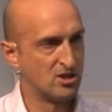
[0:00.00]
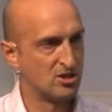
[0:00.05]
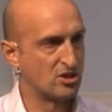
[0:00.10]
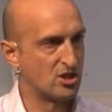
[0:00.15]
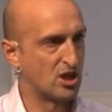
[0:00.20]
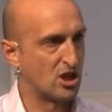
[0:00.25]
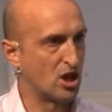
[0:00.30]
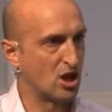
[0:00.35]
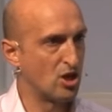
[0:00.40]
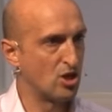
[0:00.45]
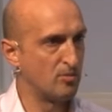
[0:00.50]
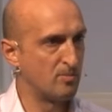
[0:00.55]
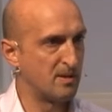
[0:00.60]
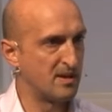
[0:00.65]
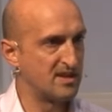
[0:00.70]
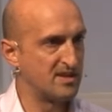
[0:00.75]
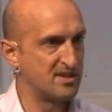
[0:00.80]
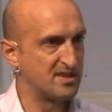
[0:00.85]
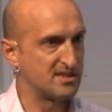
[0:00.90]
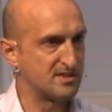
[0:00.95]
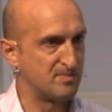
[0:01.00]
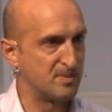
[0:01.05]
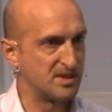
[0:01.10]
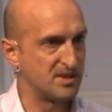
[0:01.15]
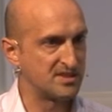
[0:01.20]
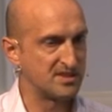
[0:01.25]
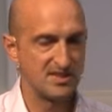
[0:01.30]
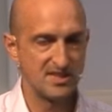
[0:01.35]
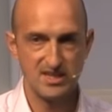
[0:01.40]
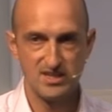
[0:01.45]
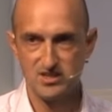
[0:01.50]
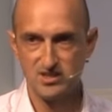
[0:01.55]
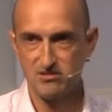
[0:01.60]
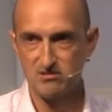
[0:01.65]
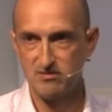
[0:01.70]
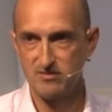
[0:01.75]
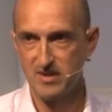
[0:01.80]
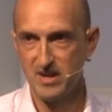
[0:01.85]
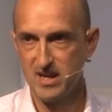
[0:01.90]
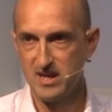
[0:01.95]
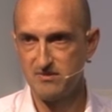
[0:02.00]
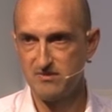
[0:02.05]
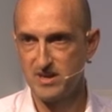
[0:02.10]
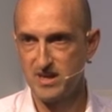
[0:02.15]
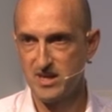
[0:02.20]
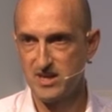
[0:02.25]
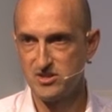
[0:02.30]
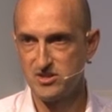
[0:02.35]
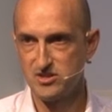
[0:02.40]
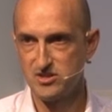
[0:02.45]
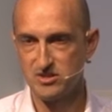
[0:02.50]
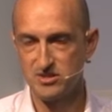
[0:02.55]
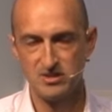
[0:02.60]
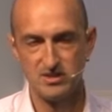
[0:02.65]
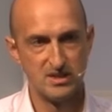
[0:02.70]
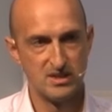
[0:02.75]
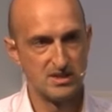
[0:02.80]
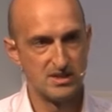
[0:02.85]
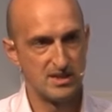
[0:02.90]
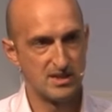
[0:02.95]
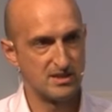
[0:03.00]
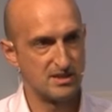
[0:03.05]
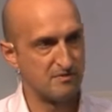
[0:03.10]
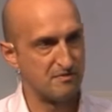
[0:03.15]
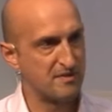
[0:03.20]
the globally dispersed nature of aviation, and the